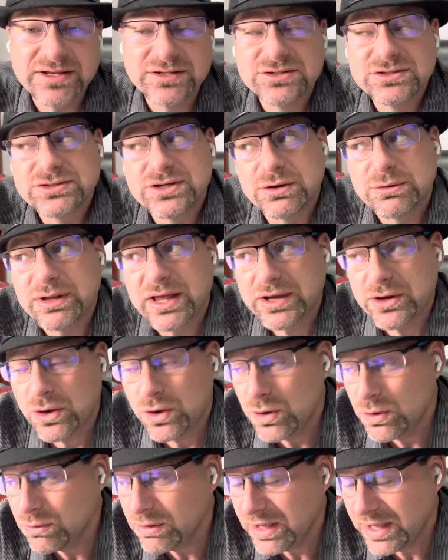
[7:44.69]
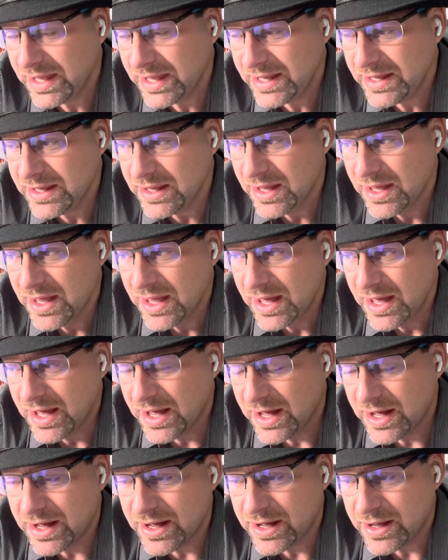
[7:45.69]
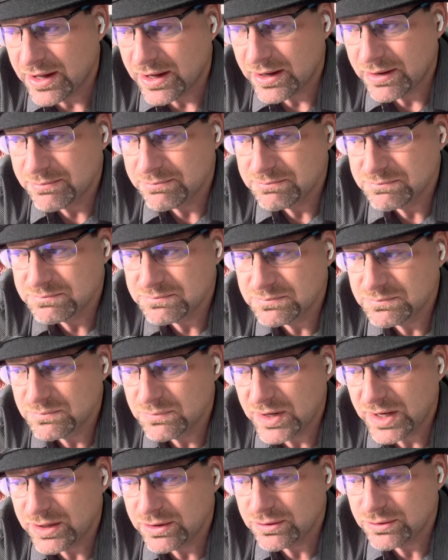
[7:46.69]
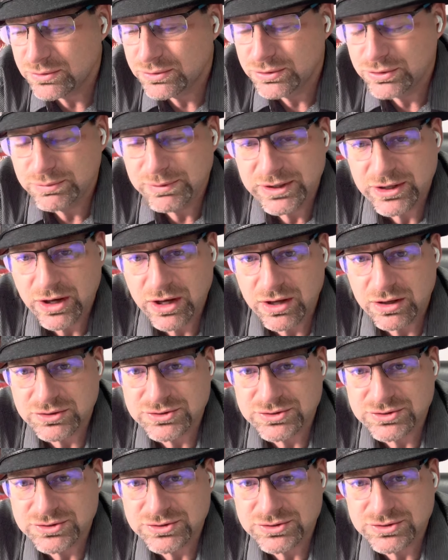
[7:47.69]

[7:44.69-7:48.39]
So we're like, okay, well, who do we call?